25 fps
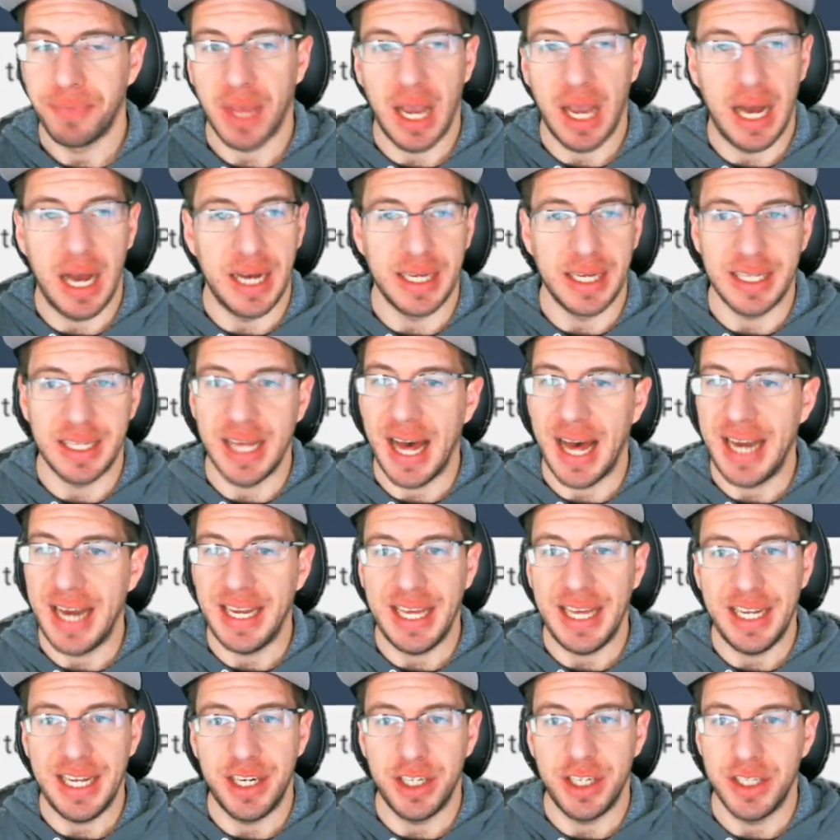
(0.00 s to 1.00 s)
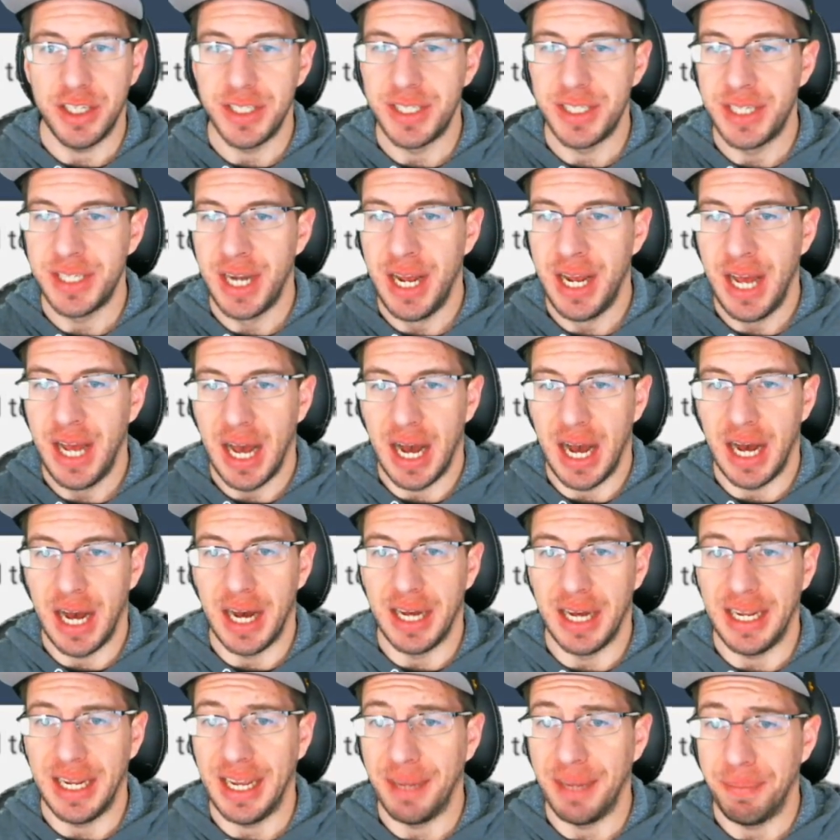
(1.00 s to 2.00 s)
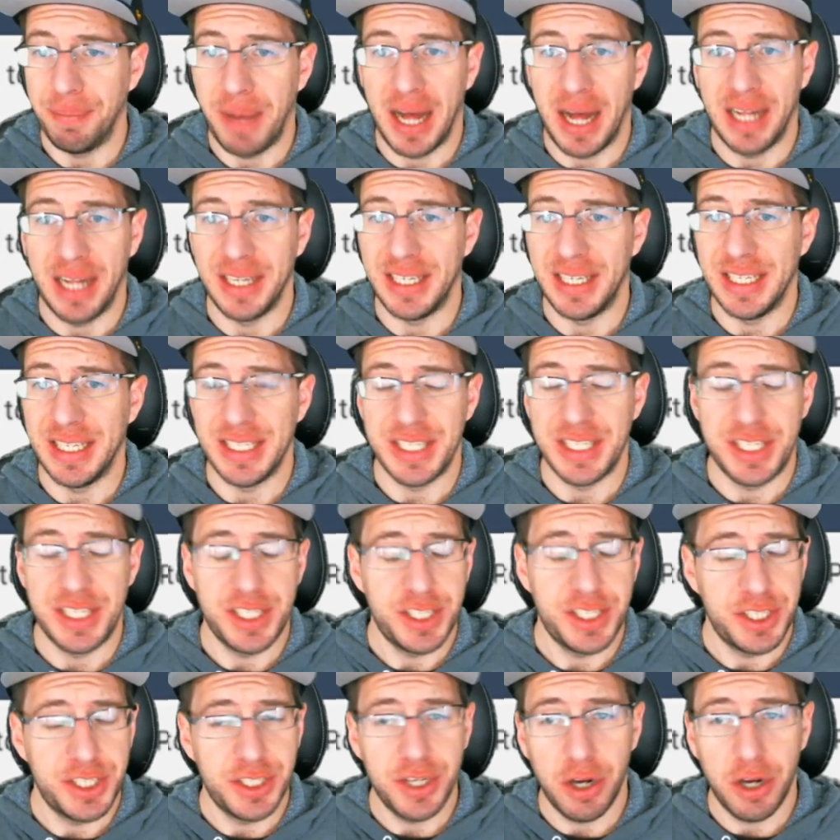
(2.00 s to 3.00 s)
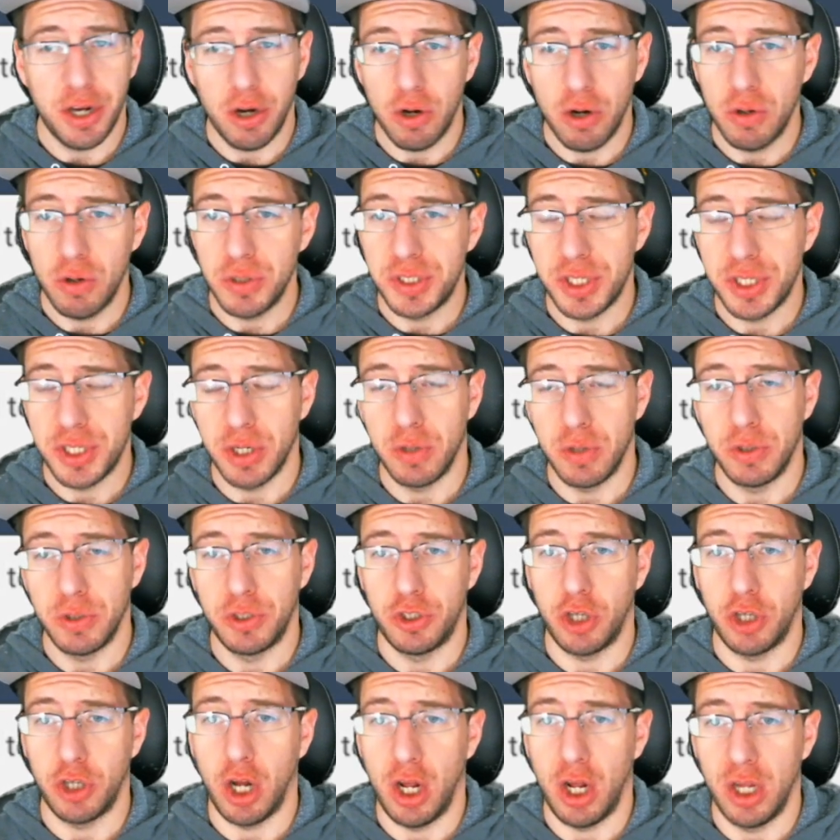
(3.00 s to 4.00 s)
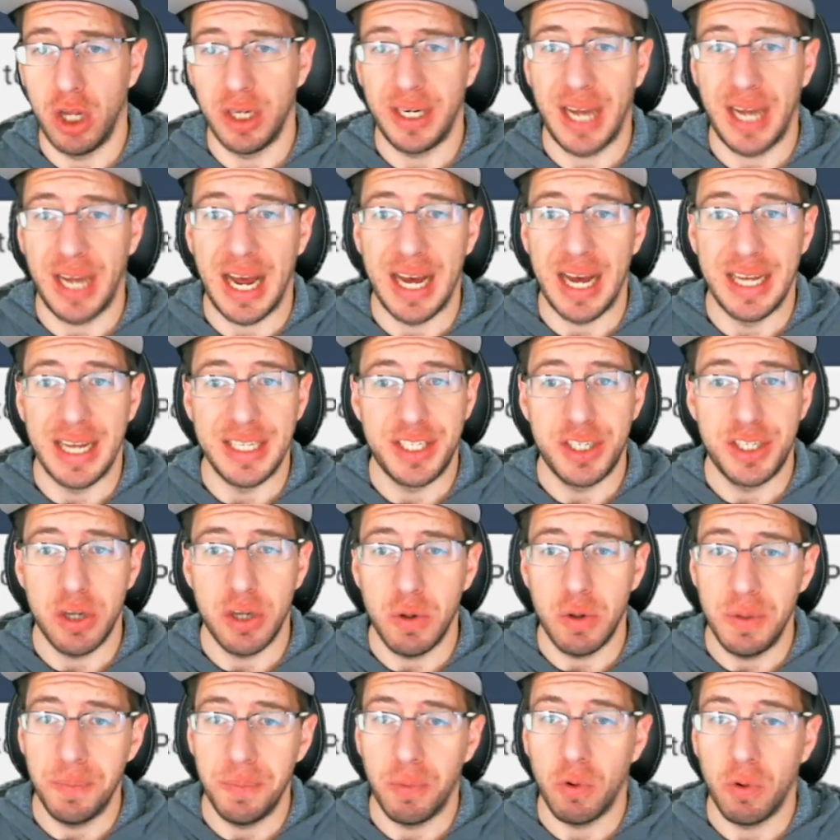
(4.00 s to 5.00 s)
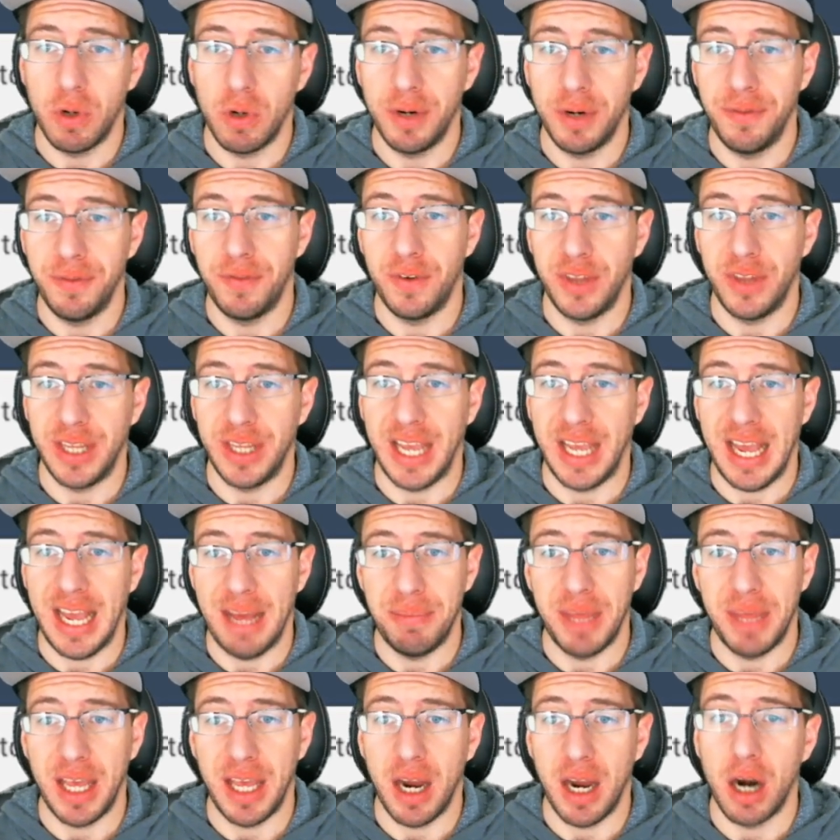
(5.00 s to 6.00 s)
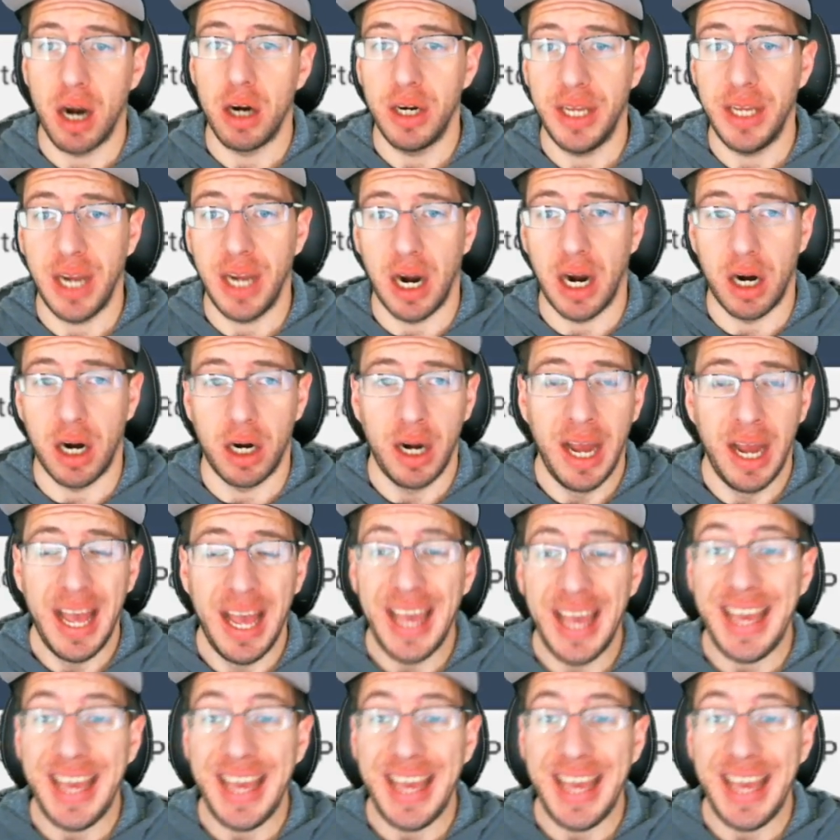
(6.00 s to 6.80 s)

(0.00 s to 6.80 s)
gladiators and paladins so strong, so important for the game. They already are.